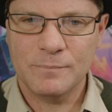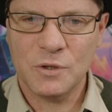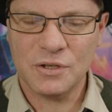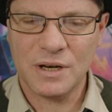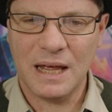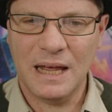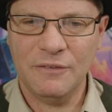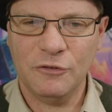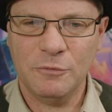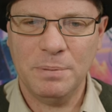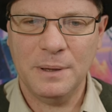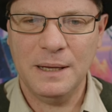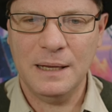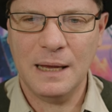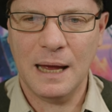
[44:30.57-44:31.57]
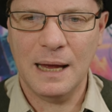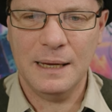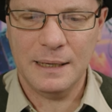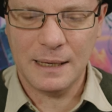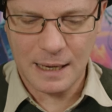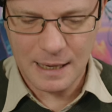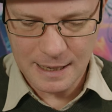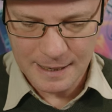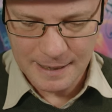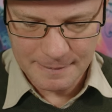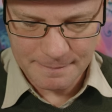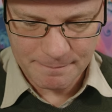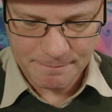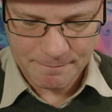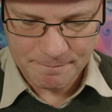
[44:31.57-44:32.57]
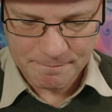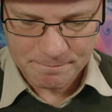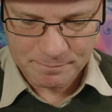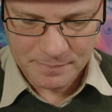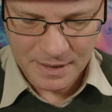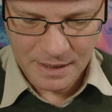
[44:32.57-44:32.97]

does it have to be a um